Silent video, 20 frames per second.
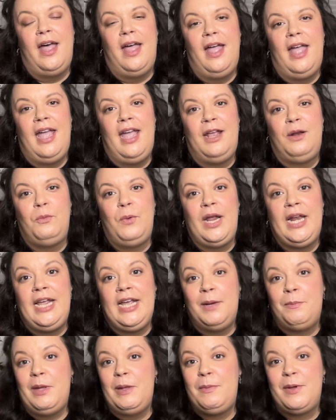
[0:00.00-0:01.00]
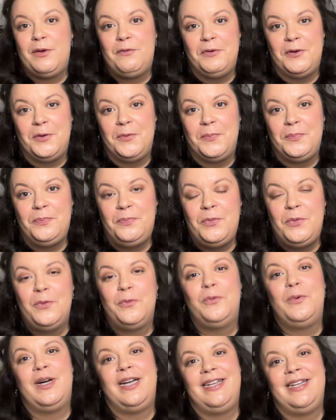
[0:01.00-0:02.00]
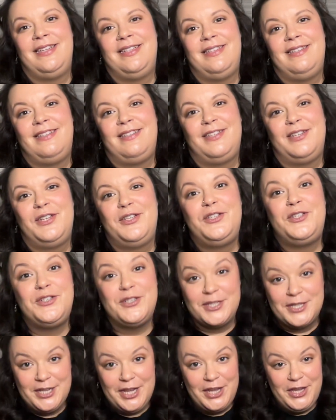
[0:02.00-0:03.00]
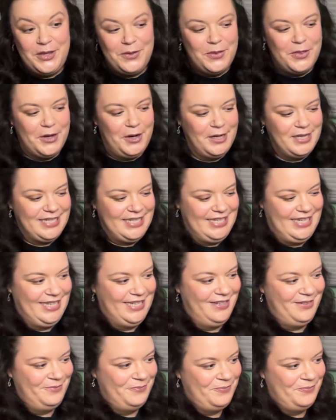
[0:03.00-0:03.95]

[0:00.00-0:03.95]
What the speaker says: and waiting in my bedroom was Just Like You 13,